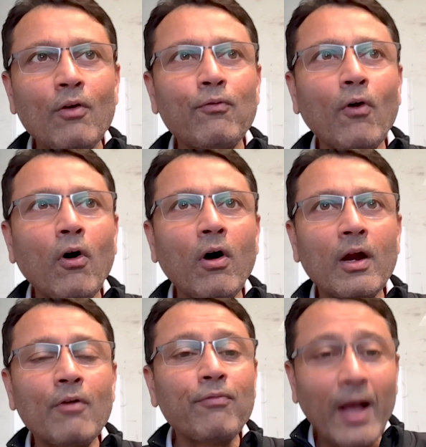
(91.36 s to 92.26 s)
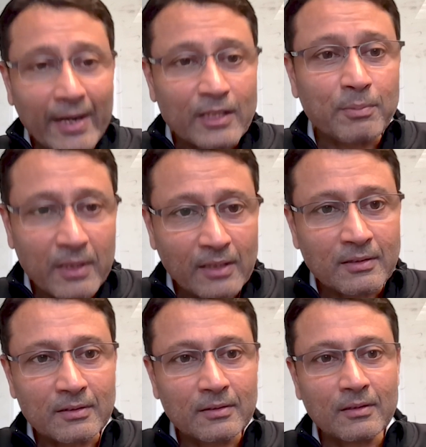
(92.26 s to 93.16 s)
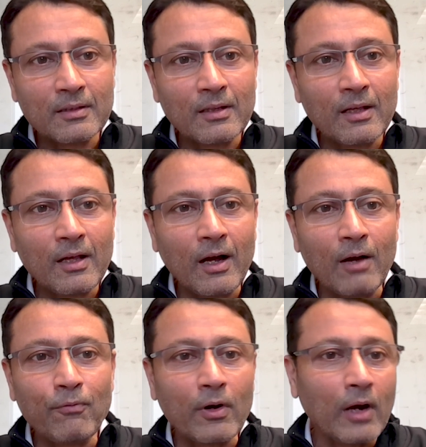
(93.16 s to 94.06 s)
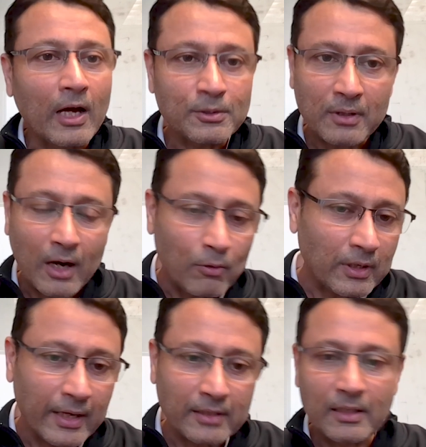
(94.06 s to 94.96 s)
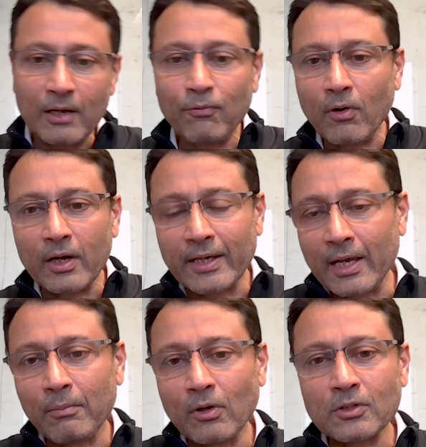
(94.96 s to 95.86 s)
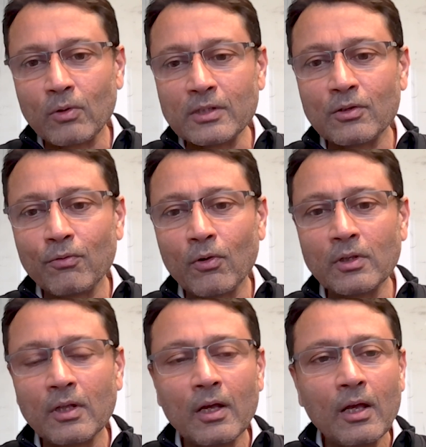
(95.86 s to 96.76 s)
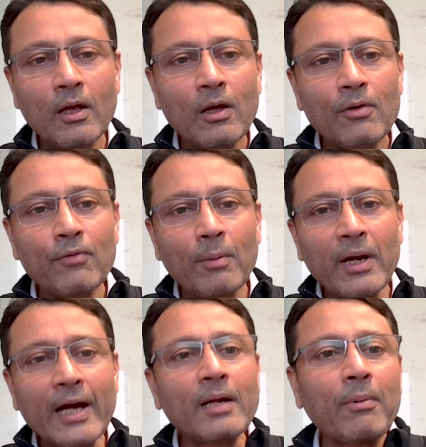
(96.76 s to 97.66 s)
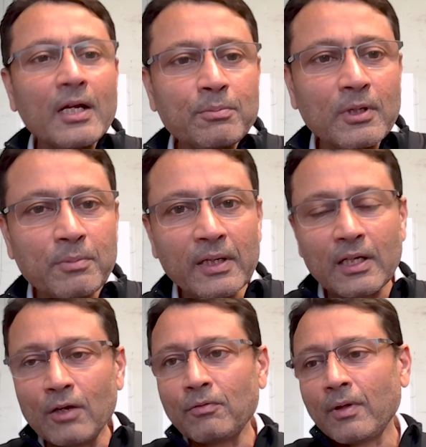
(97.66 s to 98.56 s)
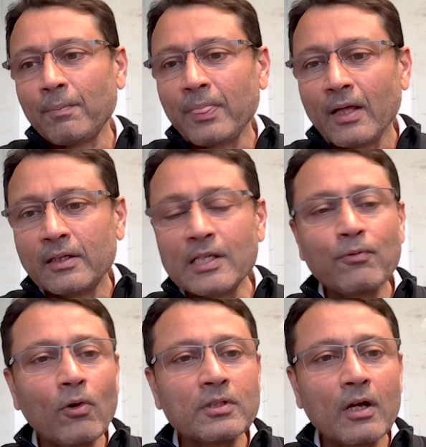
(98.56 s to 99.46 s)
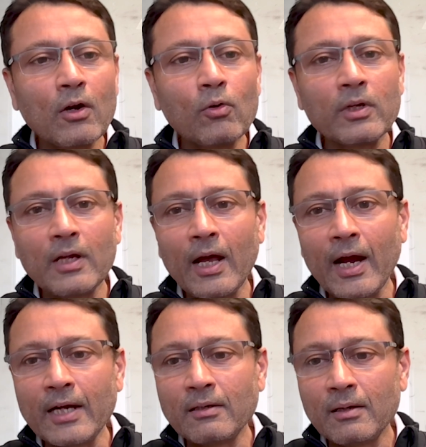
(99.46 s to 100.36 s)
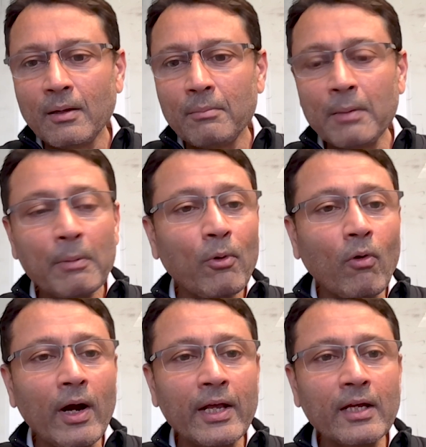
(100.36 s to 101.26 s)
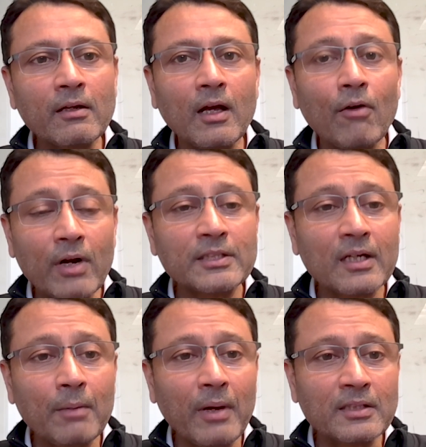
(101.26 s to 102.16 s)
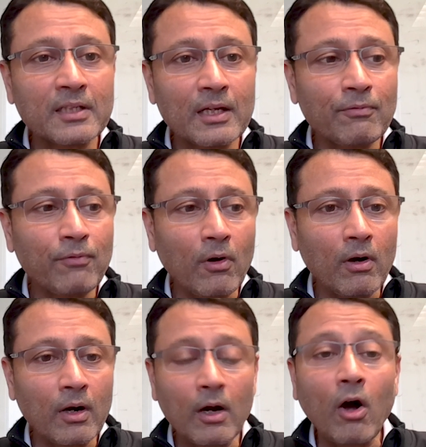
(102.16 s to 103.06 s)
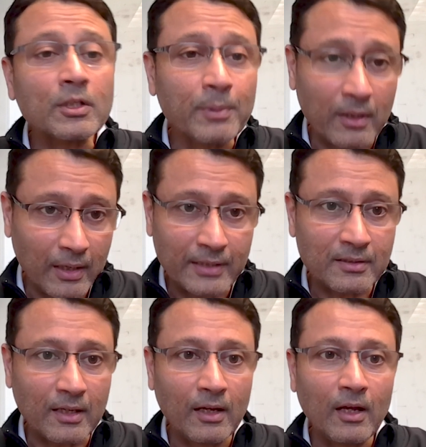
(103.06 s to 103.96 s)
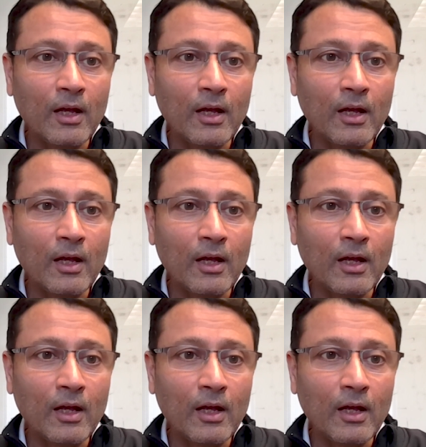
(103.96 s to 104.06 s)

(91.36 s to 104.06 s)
for fan experience, uh, for large crowd getting there for a game or so and so forth. From an enterprise perspective, these folks are looking at maybe providing coverage and capacity for a hospital, let's say,